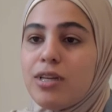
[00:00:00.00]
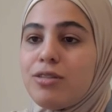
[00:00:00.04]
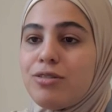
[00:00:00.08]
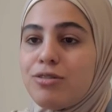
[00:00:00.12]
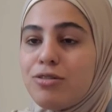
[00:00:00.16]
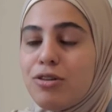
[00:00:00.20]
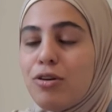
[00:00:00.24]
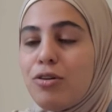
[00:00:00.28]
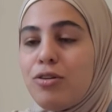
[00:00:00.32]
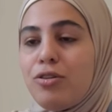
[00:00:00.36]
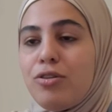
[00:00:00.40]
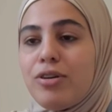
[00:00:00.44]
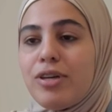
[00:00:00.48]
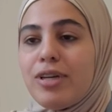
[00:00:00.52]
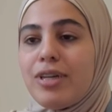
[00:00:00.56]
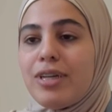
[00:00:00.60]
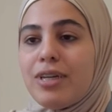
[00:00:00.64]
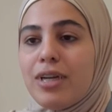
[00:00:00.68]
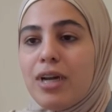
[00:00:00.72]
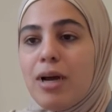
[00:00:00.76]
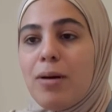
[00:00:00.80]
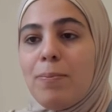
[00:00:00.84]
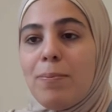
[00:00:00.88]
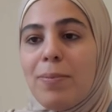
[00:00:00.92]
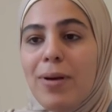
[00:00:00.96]
so you can
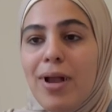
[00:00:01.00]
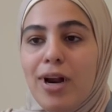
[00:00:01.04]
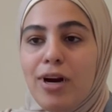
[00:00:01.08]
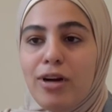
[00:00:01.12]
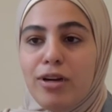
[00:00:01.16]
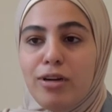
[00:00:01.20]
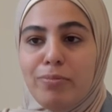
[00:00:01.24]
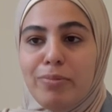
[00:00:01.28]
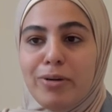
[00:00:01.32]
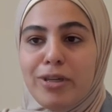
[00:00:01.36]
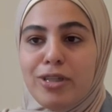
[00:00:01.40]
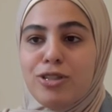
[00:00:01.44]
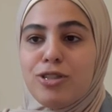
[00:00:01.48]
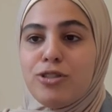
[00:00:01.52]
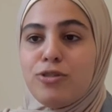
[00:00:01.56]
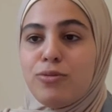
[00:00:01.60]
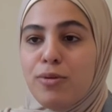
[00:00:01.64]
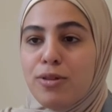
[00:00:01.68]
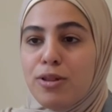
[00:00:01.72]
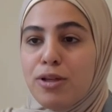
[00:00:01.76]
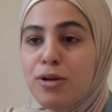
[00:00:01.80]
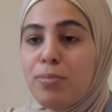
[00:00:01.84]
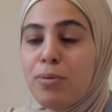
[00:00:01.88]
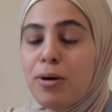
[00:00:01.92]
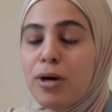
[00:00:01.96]
compare your pictures
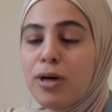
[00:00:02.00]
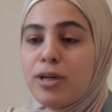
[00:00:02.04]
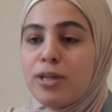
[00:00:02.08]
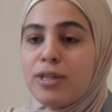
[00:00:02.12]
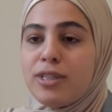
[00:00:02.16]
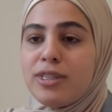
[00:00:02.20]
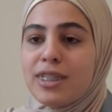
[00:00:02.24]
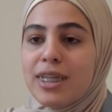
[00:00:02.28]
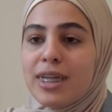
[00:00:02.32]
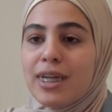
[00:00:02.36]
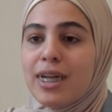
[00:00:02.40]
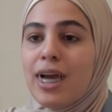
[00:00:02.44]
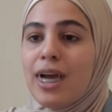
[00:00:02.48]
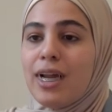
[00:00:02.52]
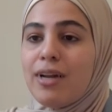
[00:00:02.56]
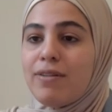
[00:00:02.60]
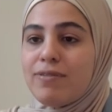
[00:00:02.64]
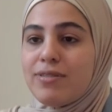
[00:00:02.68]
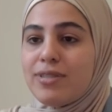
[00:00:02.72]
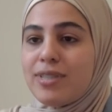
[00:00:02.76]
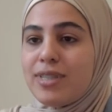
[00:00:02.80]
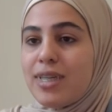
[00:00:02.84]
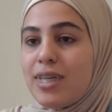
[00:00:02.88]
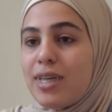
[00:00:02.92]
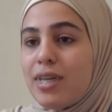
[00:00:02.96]
with your partners and kind of
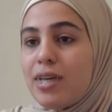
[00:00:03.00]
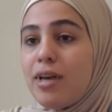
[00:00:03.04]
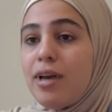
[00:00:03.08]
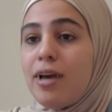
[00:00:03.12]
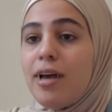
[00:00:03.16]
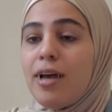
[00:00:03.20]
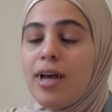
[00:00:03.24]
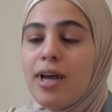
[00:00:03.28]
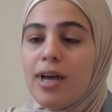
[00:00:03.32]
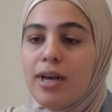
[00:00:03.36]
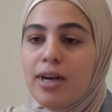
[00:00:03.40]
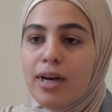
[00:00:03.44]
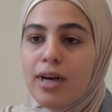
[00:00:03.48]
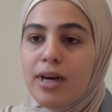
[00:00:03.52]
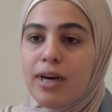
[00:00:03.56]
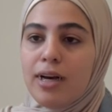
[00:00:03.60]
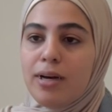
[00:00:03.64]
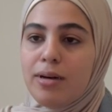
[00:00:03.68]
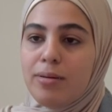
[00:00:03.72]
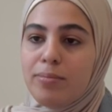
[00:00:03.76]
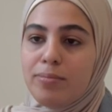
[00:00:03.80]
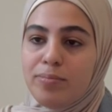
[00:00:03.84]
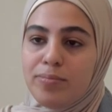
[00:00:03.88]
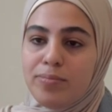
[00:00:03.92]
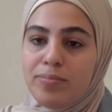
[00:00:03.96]
see
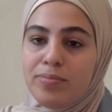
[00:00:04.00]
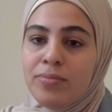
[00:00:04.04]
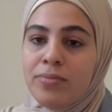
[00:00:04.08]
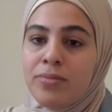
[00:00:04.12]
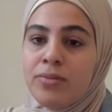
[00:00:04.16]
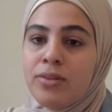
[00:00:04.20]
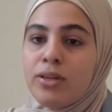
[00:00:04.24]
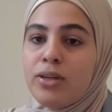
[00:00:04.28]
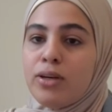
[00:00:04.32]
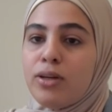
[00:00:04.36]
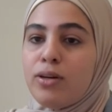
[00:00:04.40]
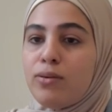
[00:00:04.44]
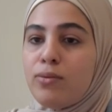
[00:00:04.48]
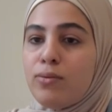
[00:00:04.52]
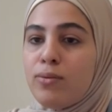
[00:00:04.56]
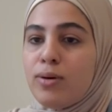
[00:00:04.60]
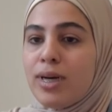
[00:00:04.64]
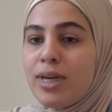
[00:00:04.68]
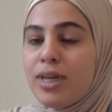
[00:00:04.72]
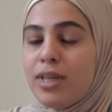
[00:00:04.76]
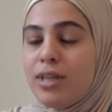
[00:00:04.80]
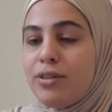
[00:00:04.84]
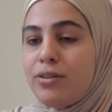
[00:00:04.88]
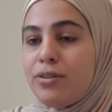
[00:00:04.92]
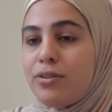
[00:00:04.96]

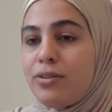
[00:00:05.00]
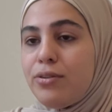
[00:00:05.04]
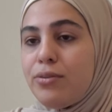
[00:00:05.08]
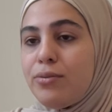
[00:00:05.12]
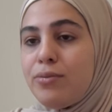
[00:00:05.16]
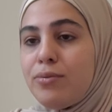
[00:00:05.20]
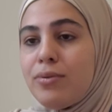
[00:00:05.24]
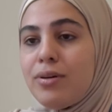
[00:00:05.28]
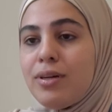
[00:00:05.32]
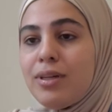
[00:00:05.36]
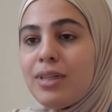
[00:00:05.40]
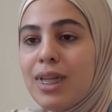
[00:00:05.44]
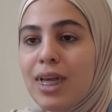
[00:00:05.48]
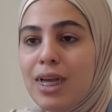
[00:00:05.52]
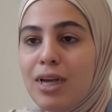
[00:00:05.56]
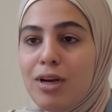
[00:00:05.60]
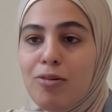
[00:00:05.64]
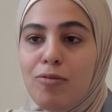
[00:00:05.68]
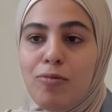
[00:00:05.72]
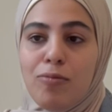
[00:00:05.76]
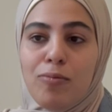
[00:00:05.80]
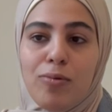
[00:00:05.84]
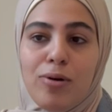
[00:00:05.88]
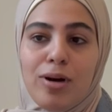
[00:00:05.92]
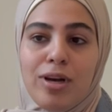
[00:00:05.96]
what you
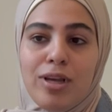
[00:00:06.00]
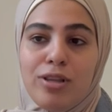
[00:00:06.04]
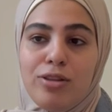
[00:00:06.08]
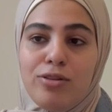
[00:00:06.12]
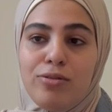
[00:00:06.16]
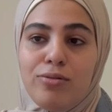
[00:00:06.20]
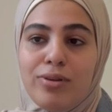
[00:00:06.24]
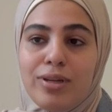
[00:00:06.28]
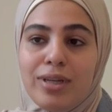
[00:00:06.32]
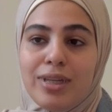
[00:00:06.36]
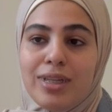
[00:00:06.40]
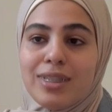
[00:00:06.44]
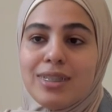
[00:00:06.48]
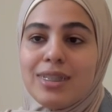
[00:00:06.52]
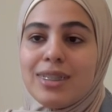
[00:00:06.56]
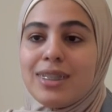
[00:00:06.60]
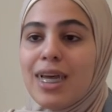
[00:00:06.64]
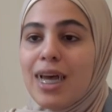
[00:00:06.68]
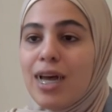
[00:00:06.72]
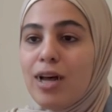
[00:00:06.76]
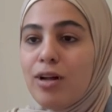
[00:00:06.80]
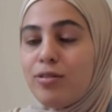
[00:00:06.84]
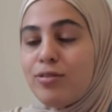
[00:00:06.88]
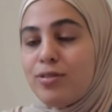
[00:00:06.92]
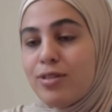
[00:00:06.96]
can
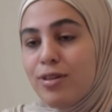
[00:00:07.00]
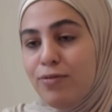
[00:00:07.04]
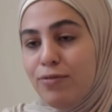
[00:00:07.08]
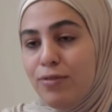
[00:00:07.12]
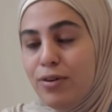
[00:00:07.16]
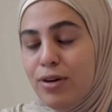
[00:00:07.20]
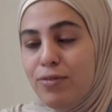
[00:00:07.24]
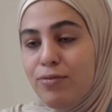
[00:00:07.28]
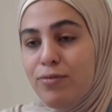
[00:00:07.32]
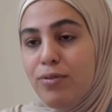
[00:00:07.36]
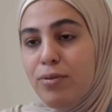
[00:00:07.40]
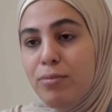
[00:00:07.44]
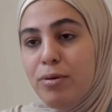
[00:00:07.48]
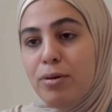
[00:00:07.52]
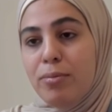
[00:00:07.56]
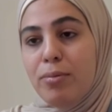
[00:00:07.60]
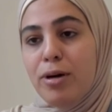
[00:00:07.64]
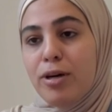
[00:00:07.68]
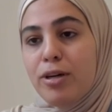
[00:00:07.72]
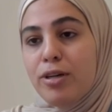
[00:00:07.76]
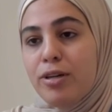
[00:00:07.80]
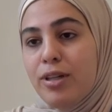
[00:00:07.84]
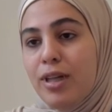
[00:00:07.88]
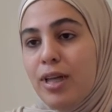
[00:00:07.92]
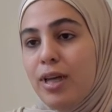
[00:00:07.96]
tell different from your
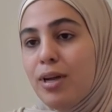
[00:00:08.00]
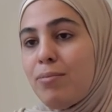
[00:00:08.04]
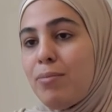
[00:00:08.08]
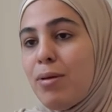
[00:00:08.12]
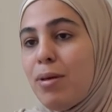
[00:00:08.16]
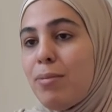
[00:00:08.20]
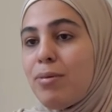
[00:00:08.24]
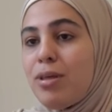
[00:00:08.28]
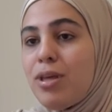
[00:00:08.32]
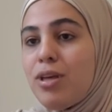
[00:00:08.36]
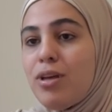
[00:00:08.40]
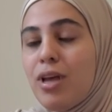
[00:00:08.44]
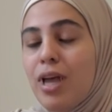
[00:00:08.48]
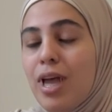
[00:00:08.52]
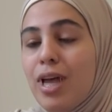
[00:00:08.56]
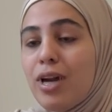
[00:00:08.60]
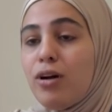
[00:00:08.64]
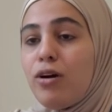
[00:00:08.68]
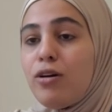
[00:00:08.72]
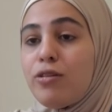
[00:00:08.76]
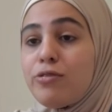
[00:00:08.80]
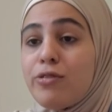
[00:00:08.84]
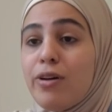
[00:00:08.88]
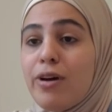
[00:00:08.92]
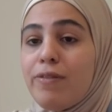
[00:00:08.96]
partner, like maybe, and
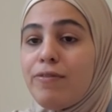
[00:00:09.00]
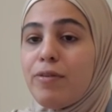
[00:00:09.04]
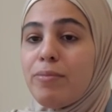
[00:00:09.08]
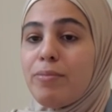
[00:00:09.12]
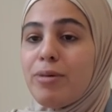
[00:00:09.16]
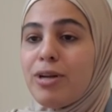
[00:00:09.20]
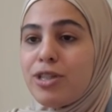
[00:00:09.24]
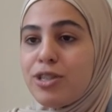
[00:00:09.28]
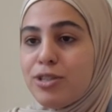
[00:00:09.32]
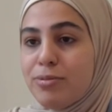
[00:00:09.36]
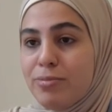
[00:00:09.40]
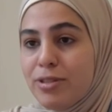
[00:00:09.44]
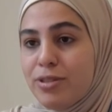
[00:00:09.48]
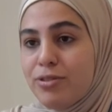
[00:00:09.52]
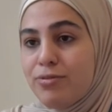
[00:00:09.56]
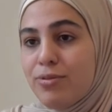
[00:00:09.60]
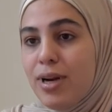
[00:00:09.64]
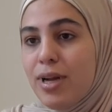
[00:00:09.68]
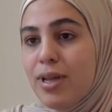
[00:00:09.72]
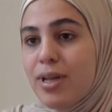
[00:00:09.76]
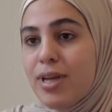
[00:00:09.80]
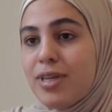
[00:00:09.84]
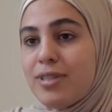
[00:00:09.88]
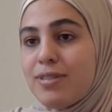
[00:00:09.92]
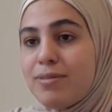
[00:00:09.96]
also have your measurements
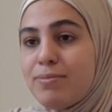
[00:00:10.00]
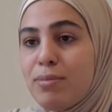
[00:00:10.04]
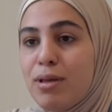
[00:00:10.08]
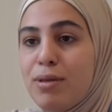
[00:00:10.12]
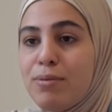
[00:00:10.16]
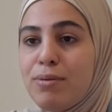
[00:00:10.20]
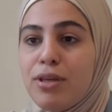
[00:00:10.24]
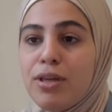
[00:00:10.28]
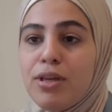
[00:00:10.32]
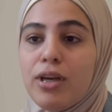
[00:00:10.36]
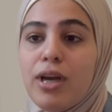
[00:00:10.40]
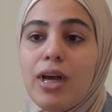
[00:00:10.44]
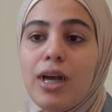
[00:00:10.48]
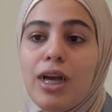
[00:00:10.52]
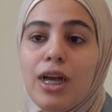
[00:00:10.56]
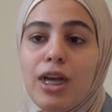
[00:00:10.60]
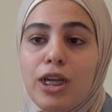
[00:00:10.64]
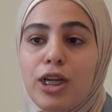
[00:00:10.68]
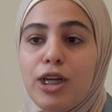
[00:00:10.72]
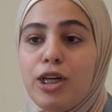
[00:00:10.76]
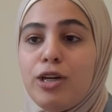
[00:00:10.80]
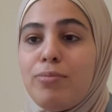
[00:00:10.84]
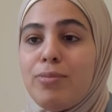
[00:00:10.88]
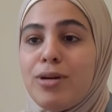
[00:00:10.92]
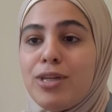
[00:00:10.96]
ready, because maybe
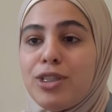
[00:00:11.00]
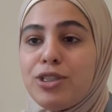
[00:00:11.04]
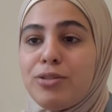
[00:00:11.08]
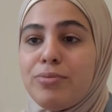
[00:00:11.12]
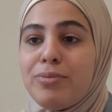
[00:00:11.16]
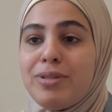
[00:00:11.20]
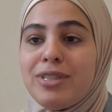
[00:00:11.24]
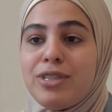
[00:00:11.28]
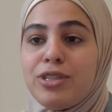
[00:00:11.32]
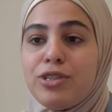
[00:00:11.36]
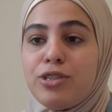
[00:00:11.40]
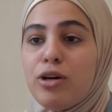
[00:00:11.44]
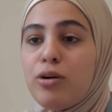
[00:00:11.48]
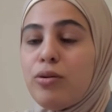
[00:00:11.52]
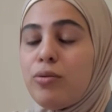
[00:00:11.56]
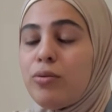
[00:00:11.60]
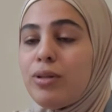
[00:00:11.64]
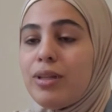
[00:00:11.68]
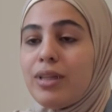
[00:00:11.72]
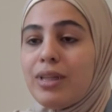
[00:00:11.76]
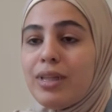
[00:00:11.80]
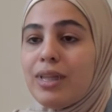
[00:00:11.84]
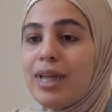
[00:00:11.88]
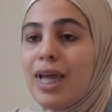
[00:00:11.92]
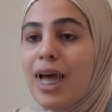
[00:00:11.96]
your measurements
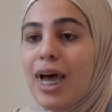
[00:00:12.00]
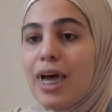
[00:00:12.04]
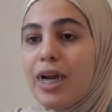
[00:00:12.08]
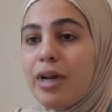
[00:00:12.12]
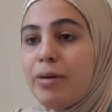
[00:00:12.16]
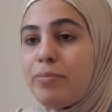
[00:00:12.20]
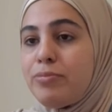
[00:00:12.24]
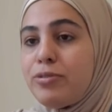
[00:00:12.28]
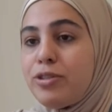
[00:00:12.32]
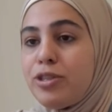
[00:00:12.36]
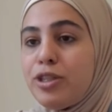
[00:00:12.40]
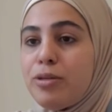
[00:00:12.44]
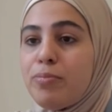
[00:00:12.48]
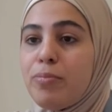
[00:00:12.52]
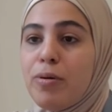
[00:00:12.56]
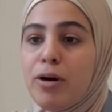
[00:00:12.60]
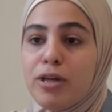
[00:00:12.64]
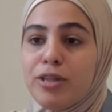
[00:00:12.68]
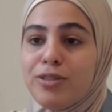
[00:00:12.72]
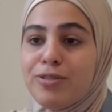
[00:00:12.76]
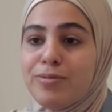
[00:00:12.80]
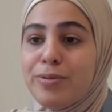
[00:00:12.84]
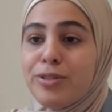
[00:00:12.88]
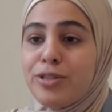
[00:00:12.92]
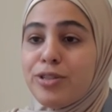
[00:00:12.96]
don't add up to your
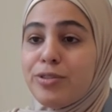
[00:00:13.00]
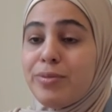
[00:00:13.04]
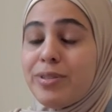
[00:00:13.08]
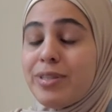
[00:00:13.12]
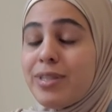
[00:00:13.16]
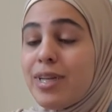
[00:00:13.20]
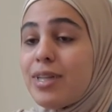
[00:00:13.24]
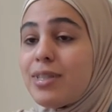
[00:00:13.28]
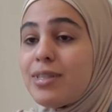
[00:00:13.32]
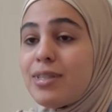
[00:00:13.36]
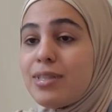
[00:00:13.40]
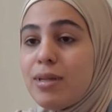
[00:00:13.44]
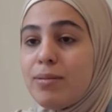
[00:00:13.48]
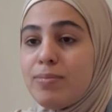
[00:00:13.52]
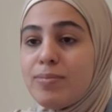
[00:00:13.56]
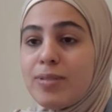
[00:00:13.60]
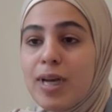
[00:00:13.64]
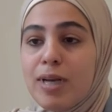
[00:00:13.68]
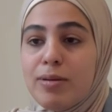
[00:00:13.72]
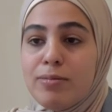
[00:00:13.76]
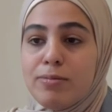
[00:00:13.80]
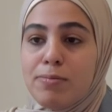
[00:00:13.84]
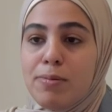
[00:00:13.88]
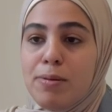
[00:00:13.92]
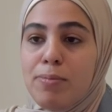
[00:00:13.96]
partner's measurements. And
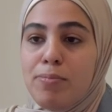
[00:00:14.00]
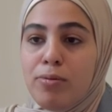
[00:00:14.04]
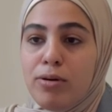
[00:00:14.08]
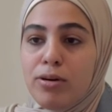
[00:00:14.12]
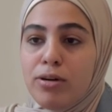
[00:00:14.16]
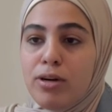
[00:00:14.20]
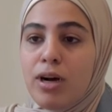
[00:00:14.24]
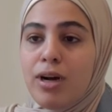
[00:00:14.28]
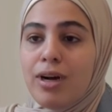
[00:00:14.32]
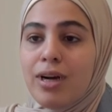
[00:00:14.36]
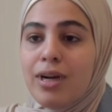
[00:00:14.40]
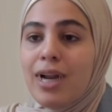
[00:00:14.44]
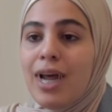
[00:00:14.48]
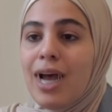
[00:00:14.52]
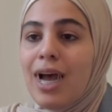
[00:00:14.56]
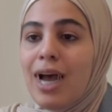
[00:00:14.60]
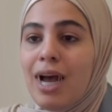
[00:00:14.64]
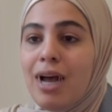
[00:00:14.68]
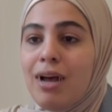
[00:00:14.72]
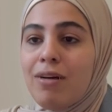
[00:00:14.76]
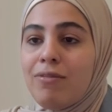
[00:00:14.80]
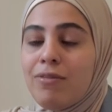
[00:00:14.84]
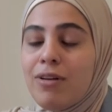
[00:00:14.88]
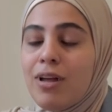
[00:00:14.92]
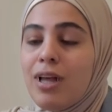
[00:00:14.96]
sometimes people are not going to
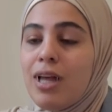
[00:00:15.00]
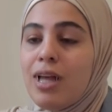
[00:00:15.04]
have